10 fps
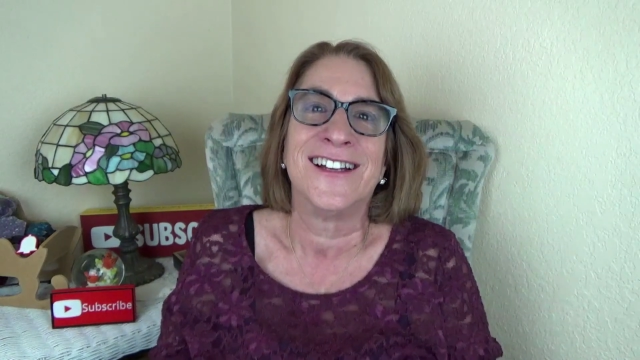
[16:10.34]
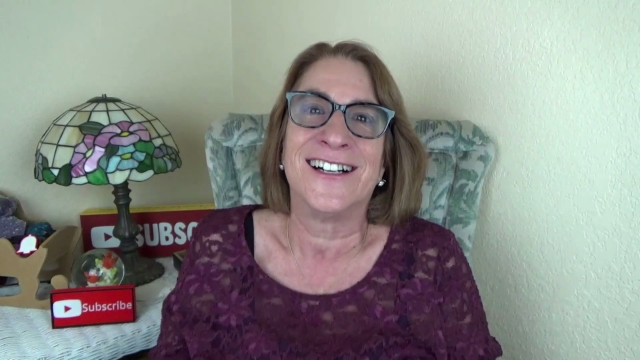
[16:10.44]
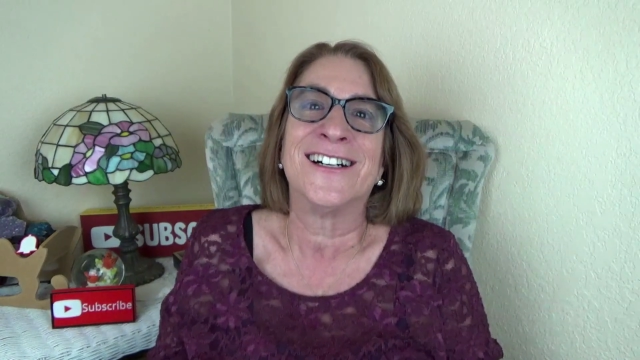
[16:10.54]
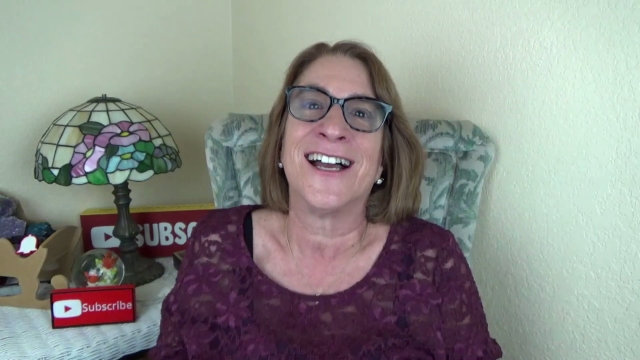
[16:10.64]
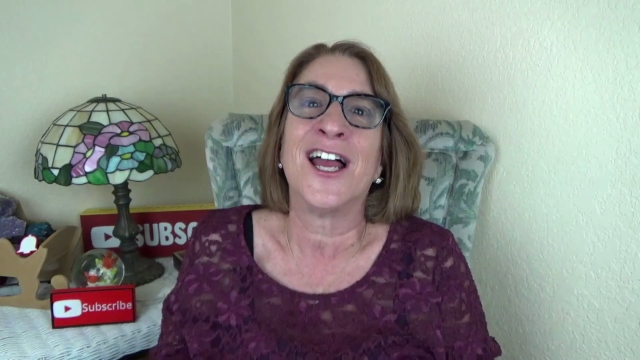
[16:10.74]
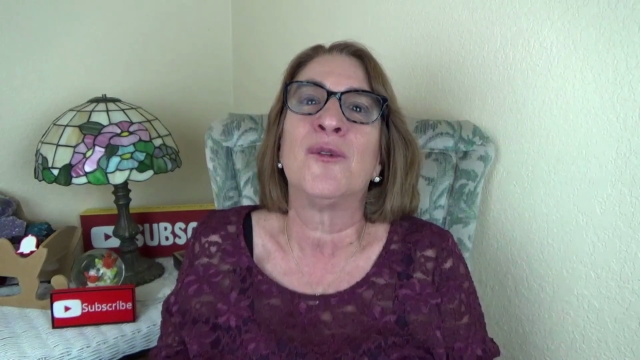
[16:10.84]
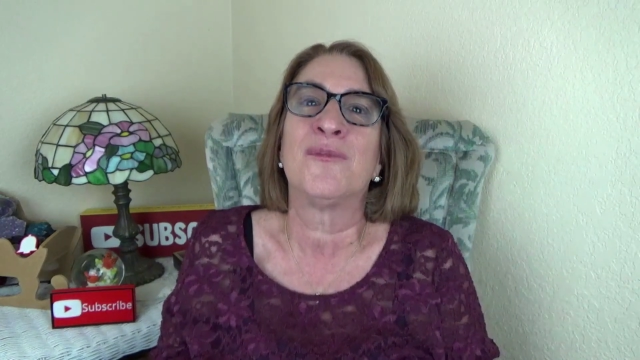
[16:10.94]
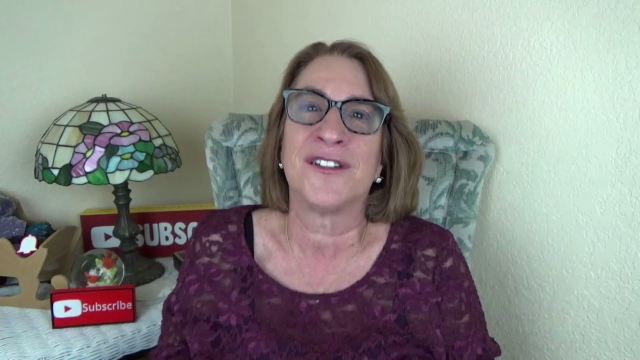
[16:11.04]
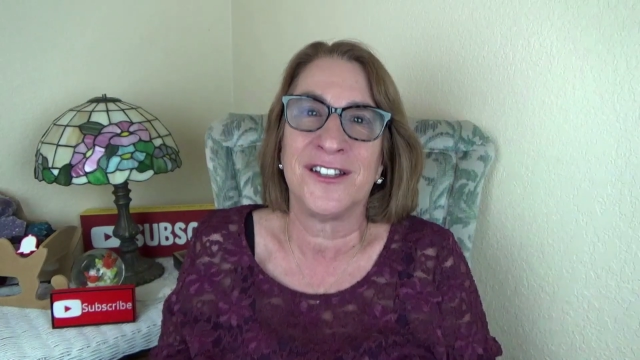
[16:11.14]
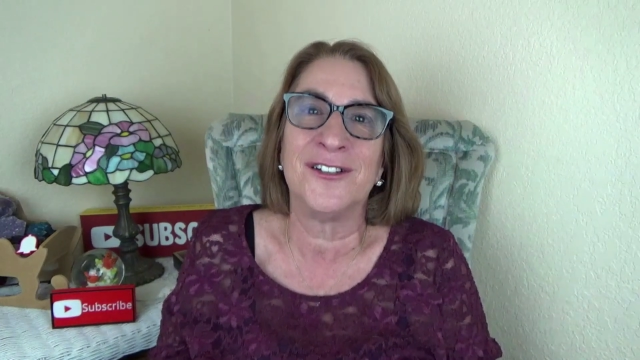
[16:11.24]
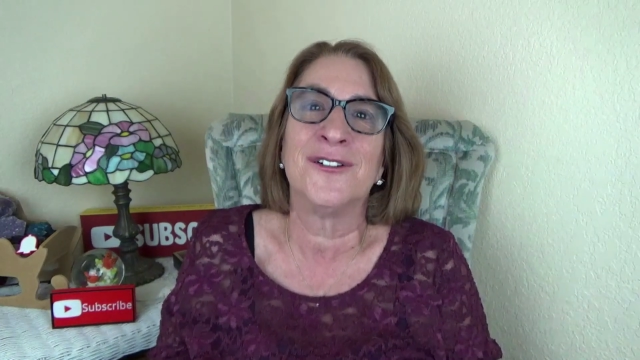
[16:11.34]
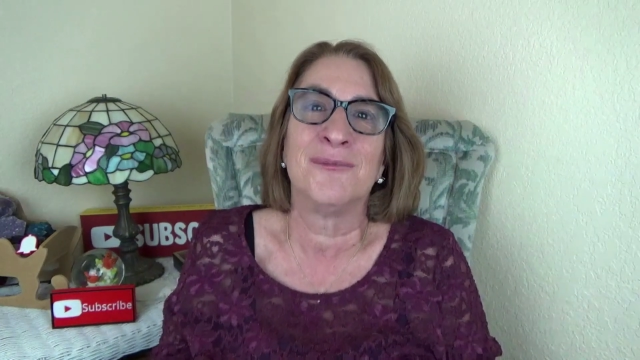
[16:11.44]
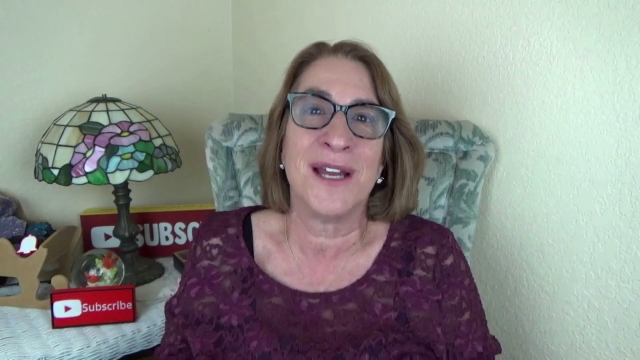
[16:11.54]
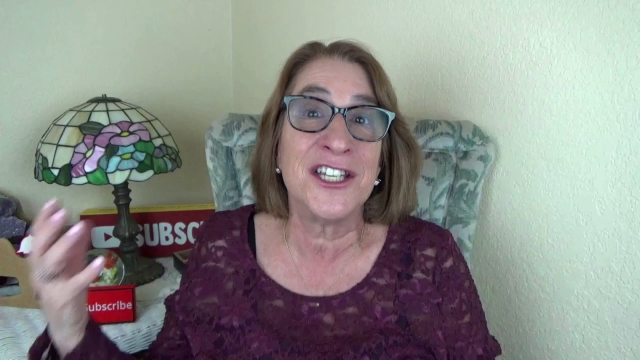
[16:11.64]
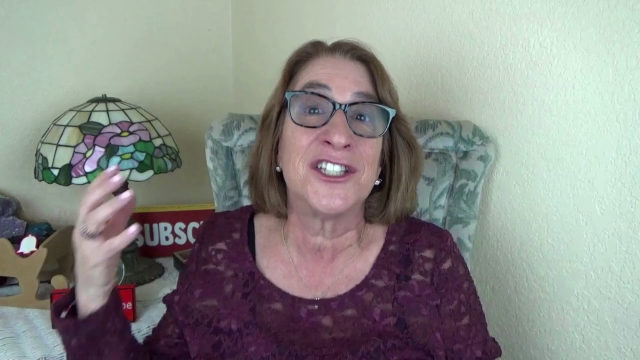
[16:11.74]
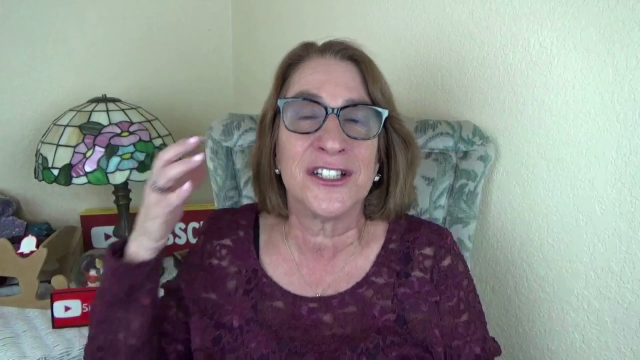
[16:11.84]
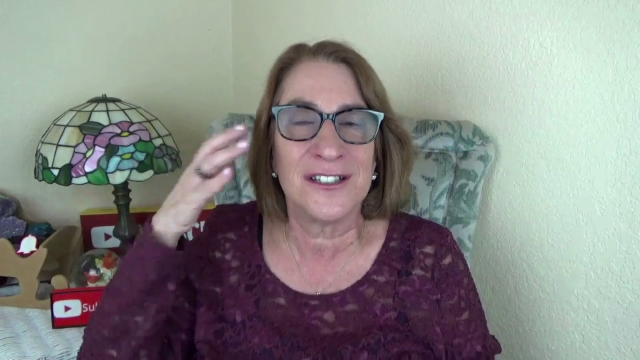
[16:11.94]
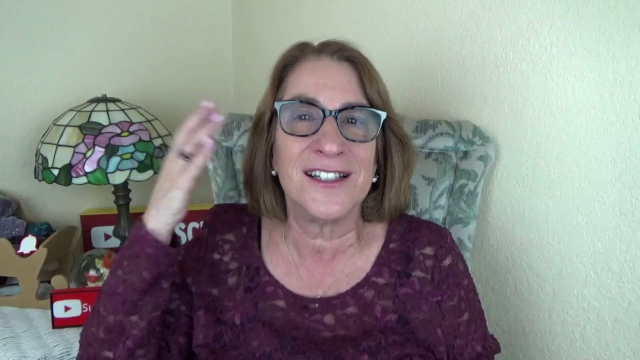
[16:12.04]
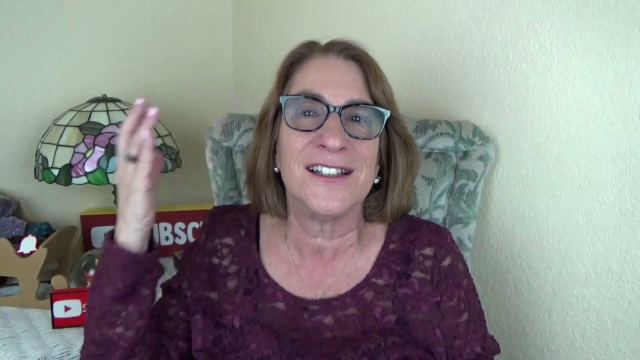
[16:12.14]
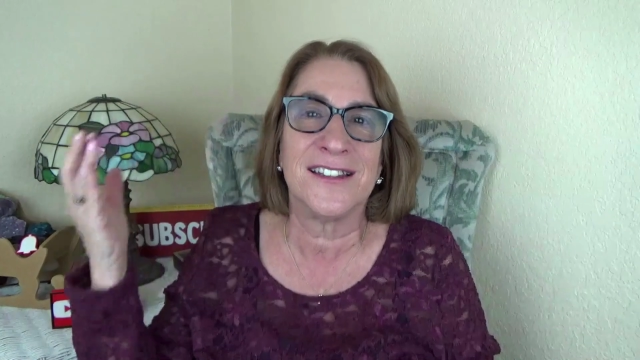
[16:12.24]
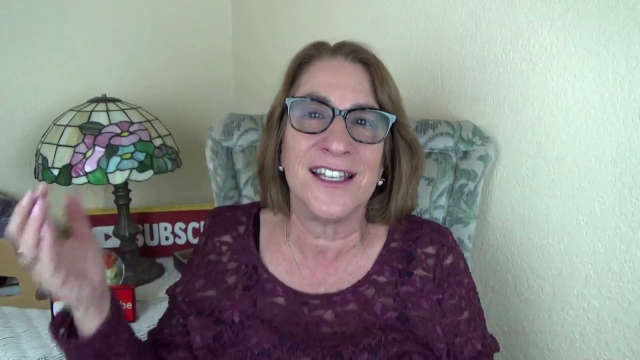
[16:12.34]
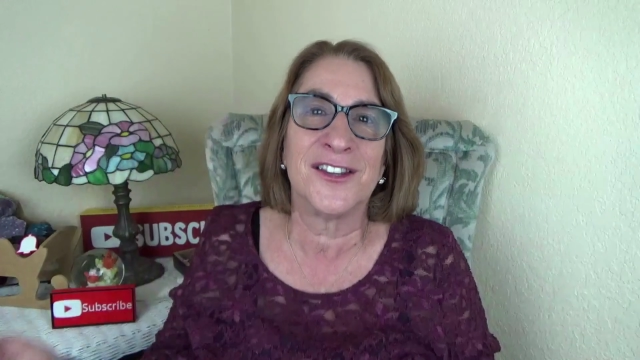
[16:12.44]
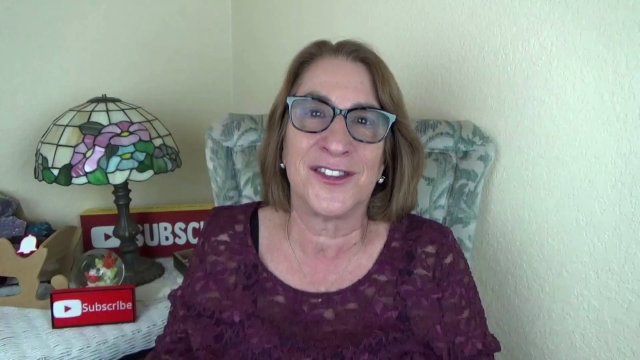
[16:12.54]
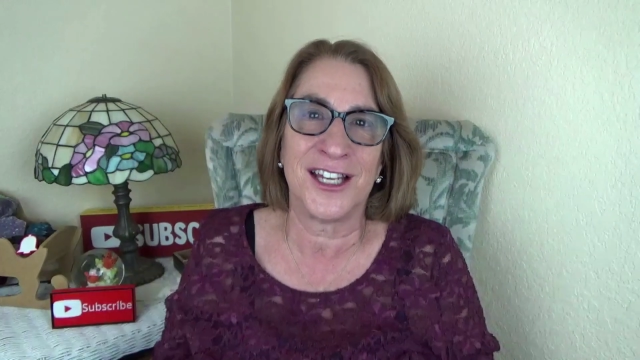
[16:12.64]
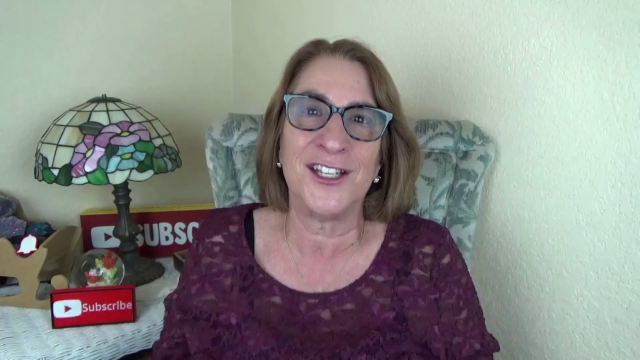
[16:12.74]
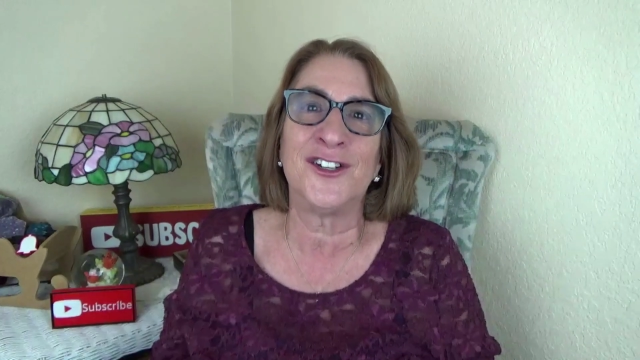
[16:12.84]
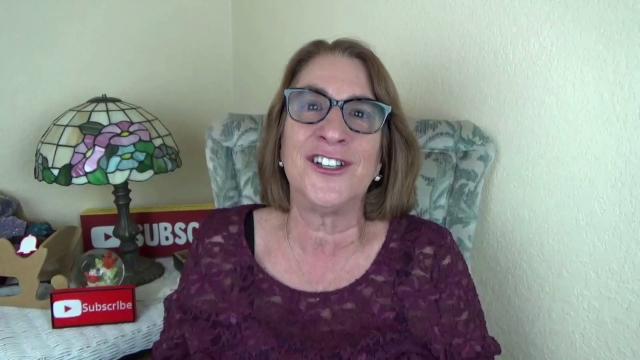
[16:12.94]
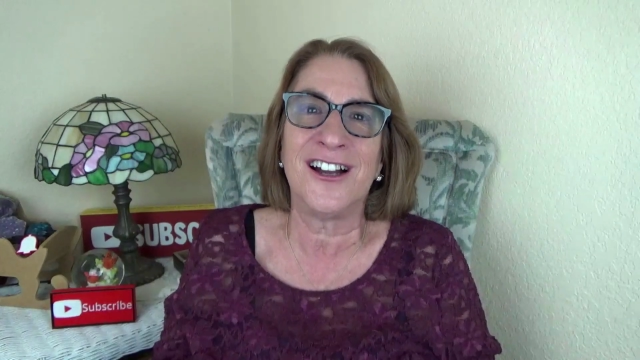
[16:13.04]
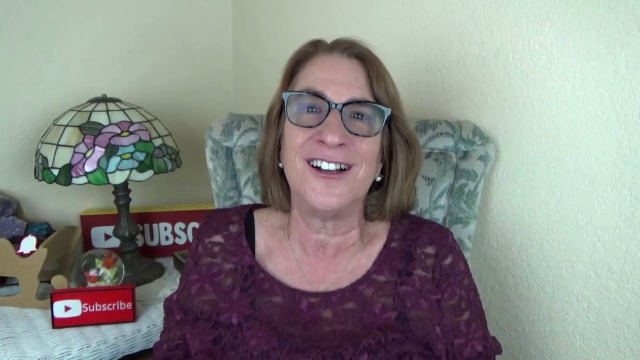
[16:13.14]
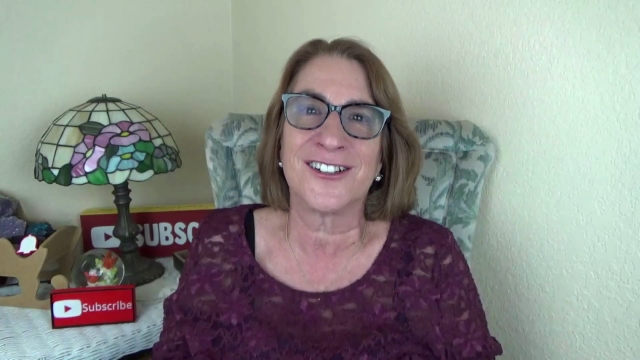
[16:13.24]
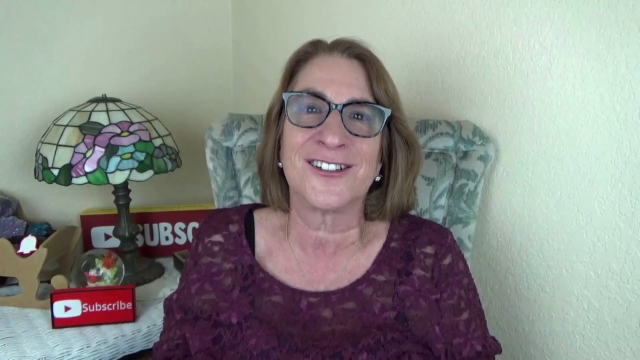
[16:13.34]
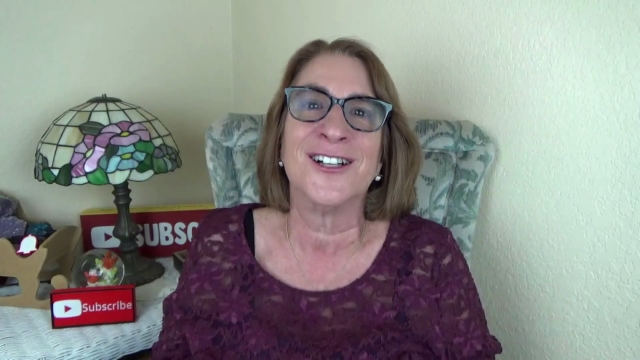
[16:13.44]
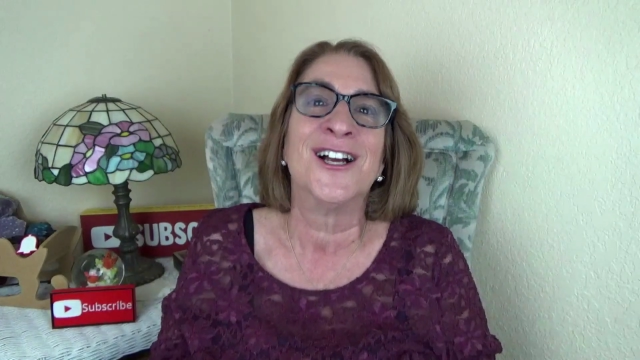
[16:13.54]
helps you mentally think that you're younger.